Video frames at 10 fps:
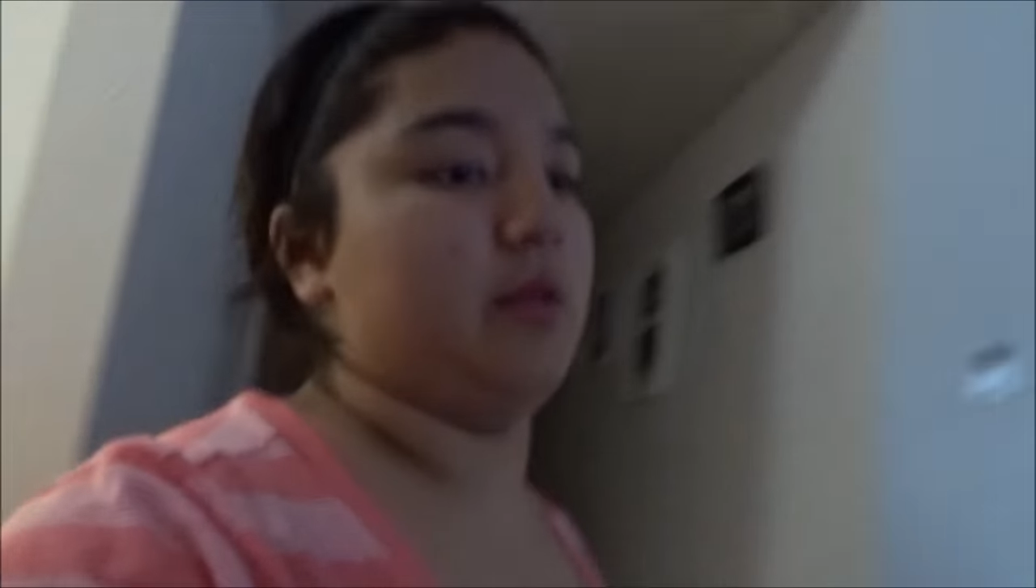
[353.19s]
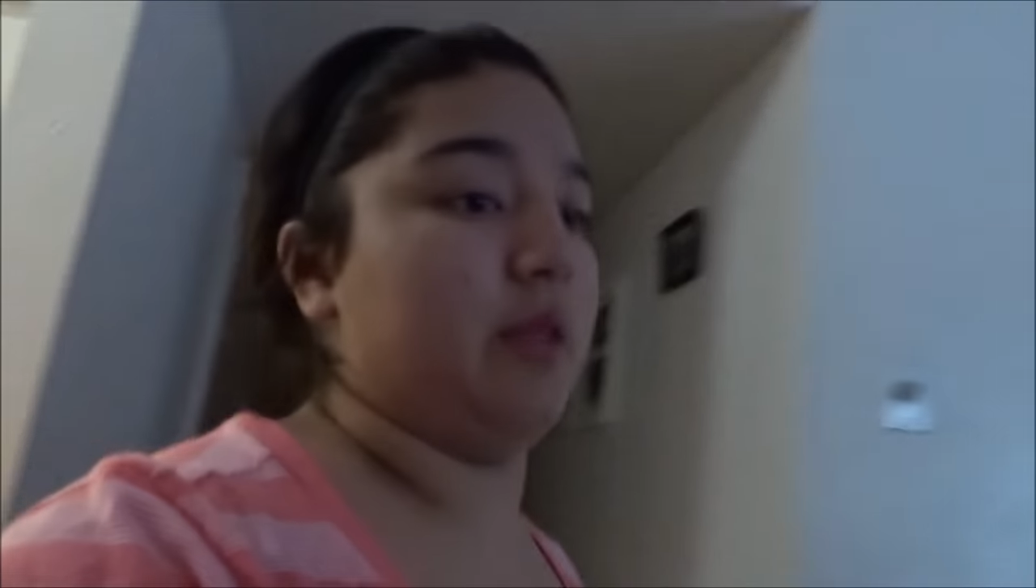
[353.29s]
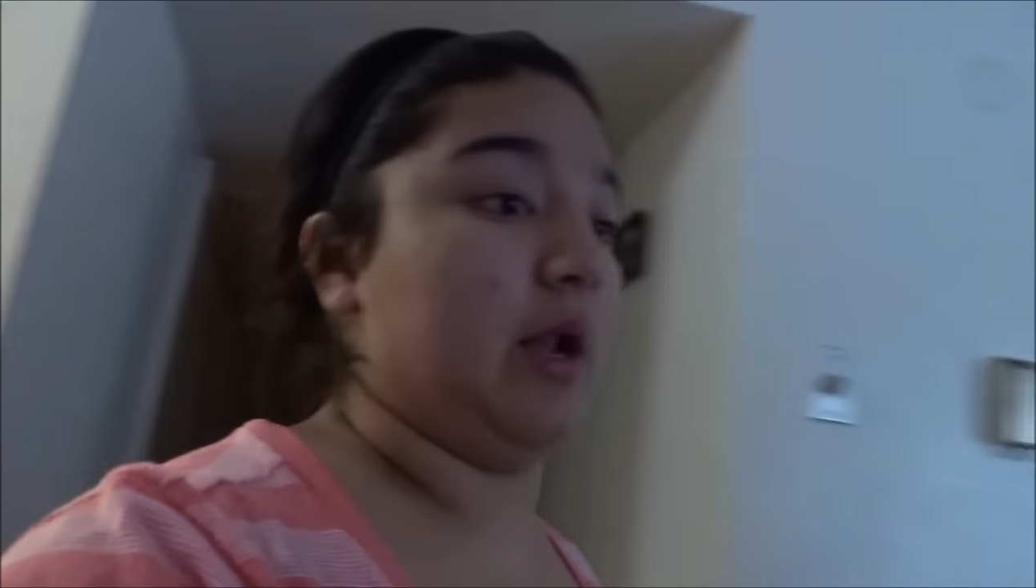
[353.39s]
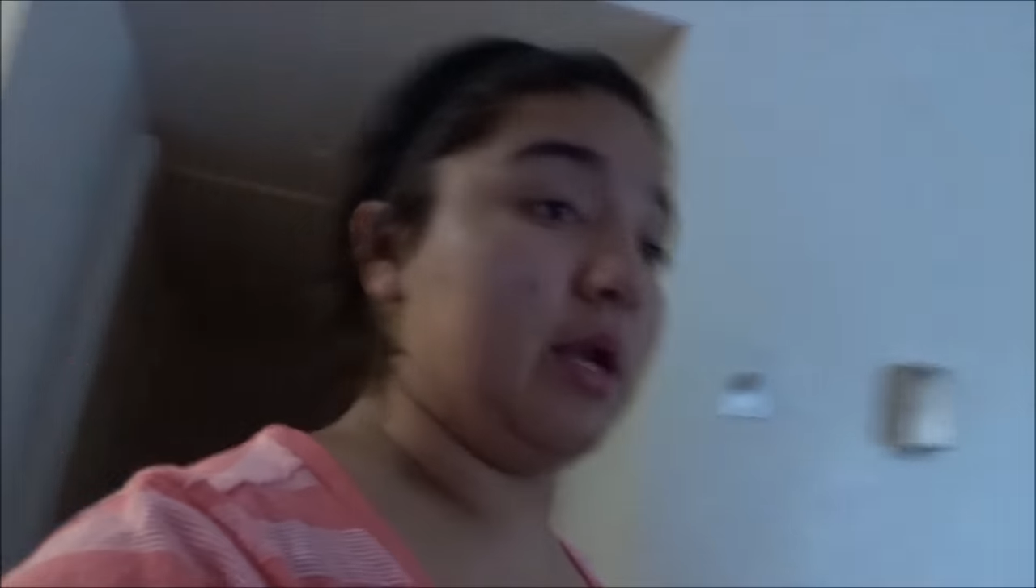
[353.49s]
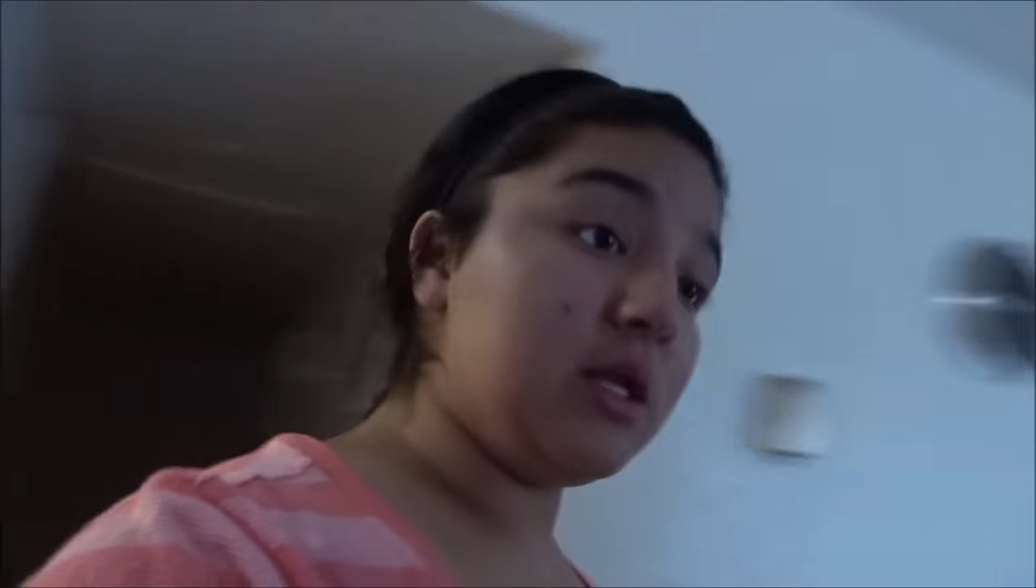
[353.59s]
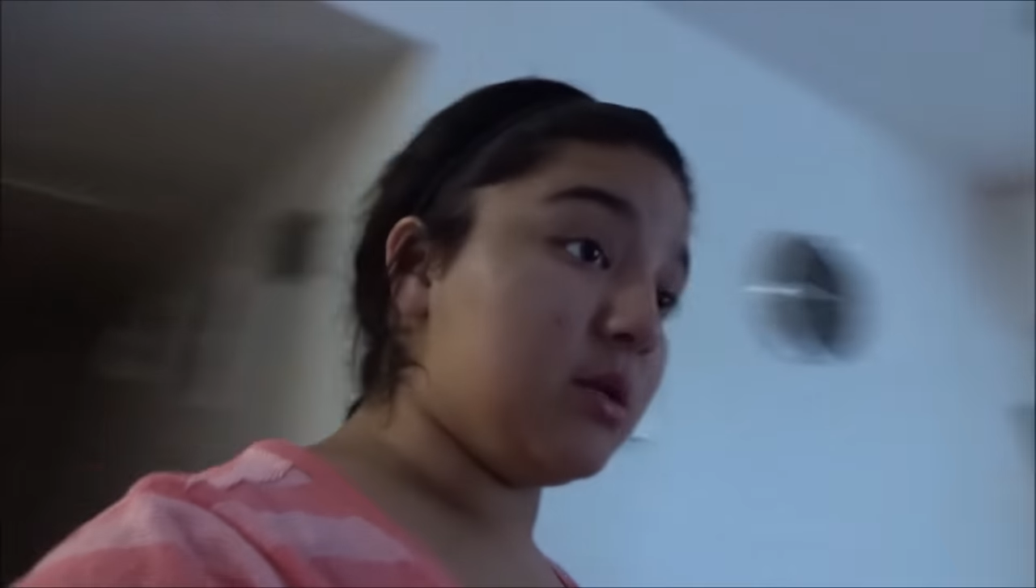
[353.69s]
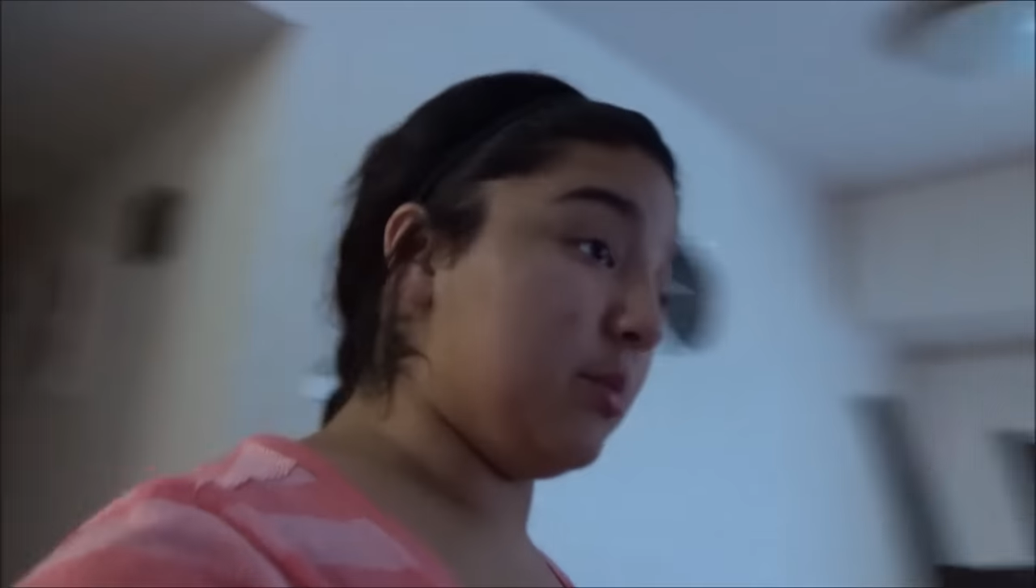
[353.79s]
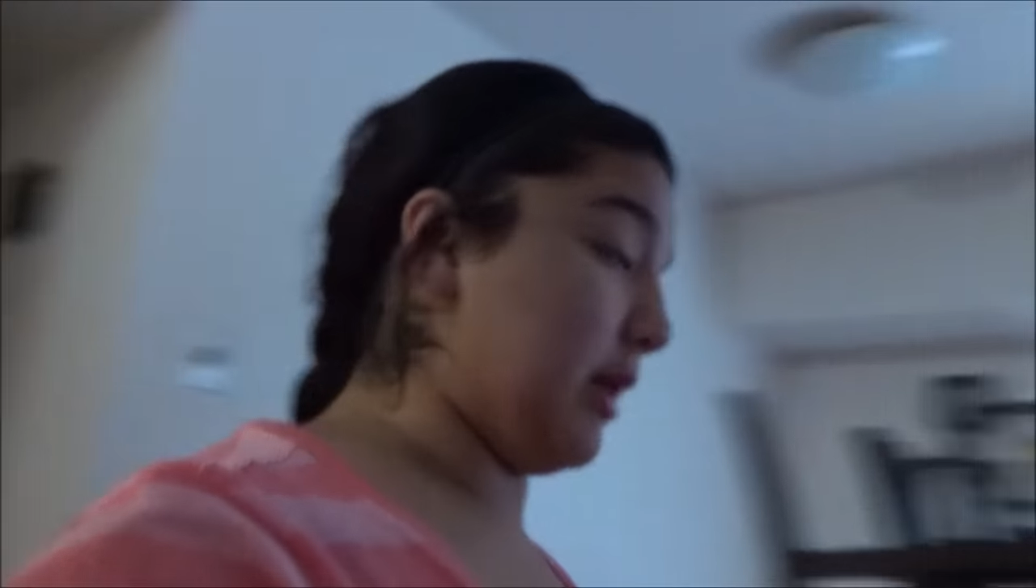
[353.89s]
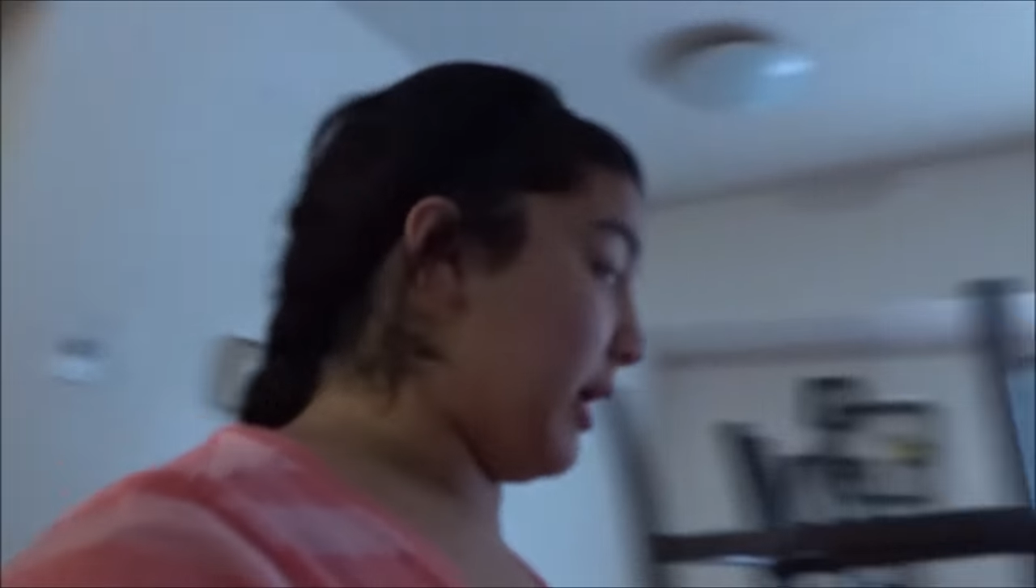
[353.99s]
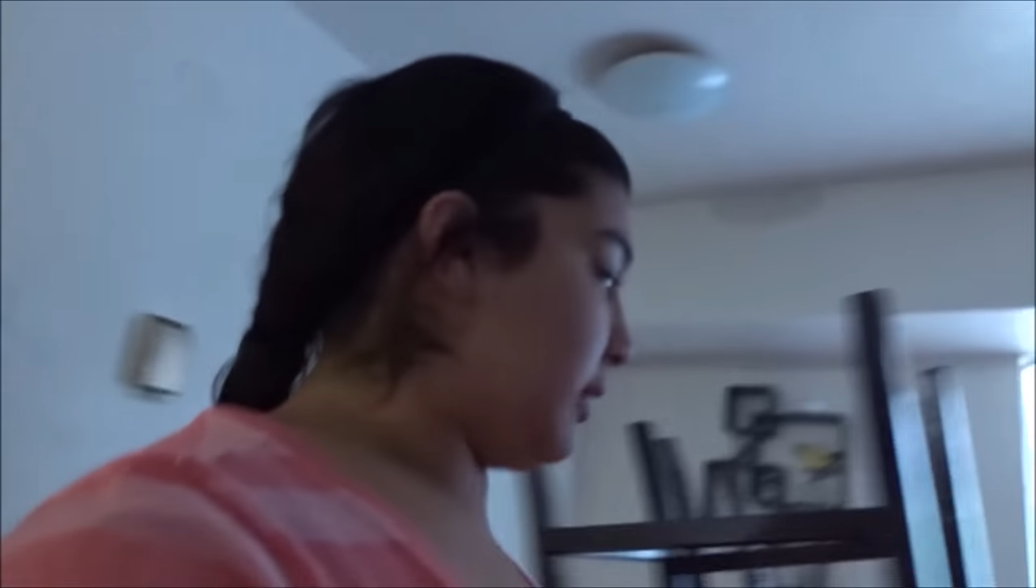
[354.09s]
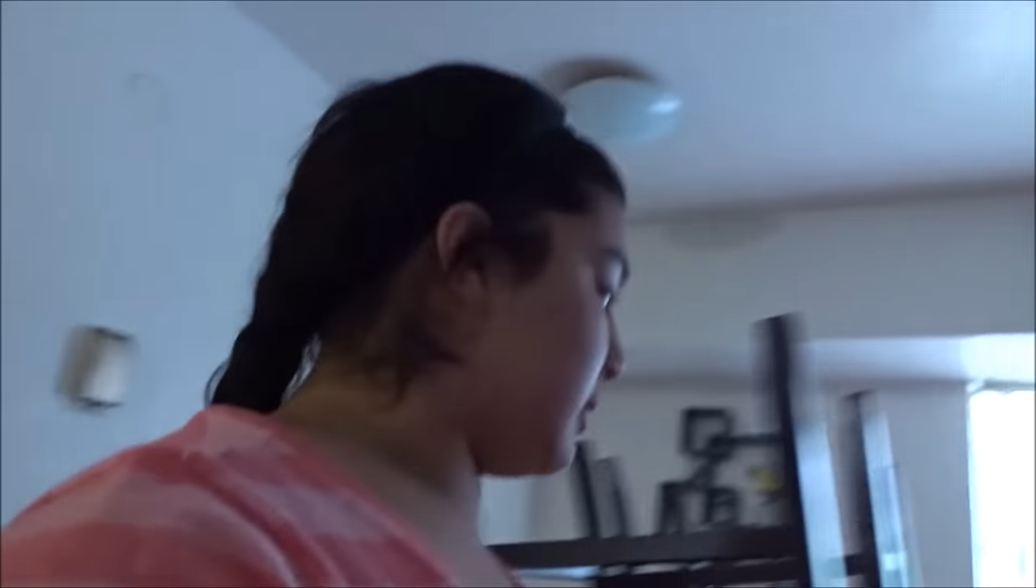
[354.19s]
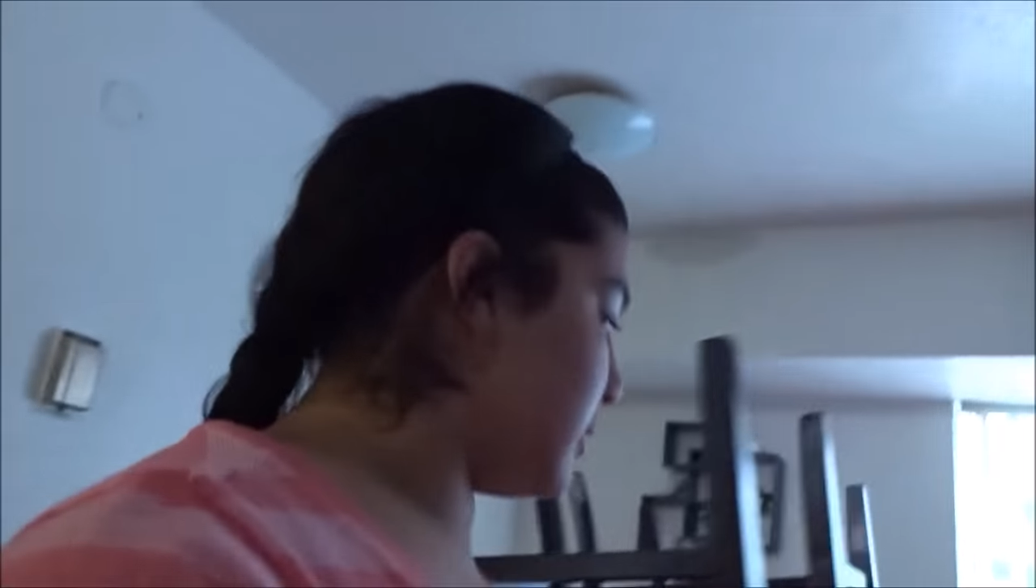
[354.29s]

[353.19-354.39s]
that I need to blend